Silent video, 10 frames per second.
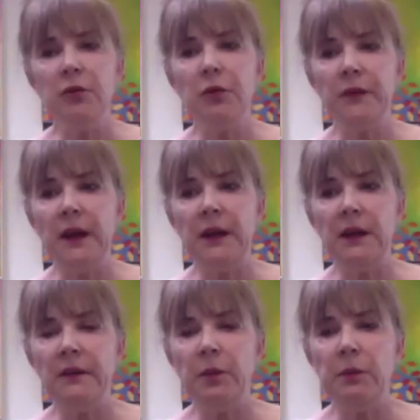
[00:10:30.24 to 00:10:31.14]

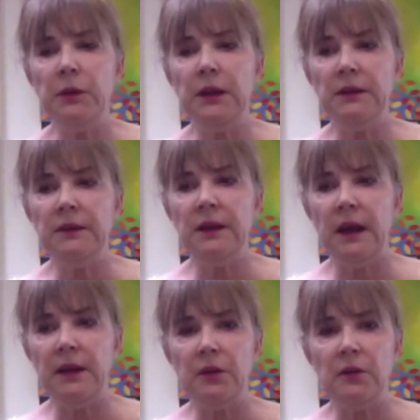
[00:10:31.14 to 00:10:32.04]
settings, we would get
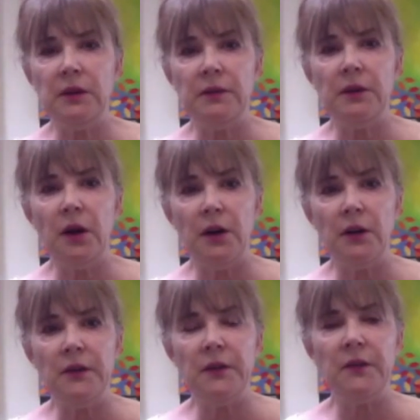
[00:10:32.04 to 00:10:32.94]
together, different
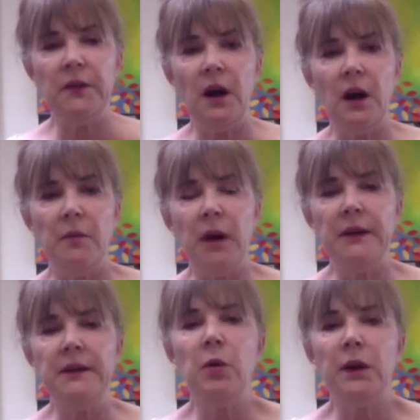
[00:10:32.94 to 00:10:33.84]
artists.
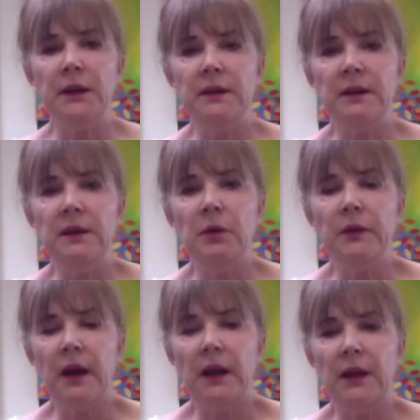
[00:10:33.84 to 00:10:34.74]
What I did was
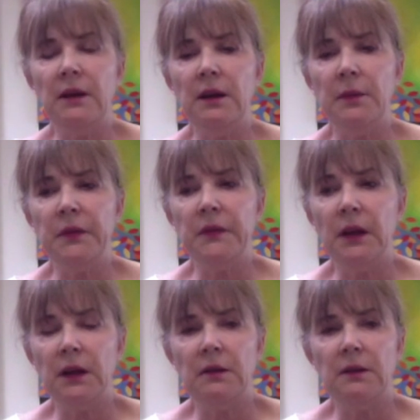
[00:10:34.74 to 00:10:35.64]
I ended up
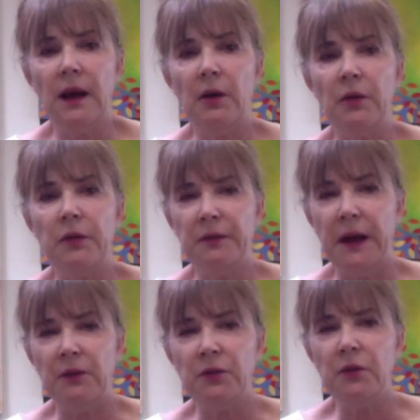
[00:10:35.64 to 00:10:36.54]
studying the Taos
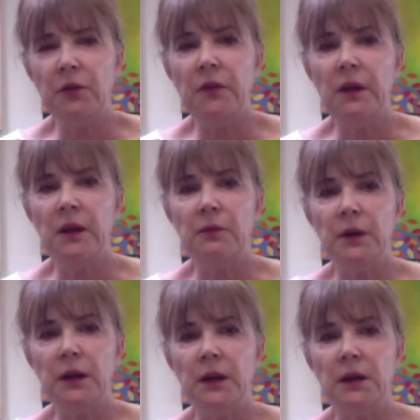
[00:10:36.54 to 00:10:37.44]
founders and
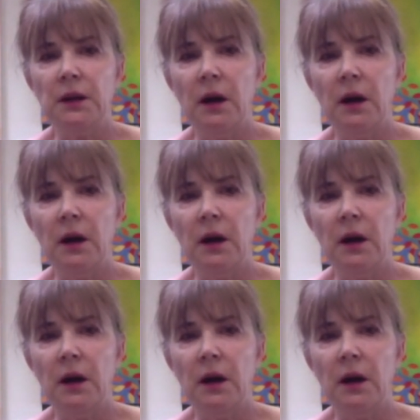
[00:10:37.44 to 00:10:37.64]
reading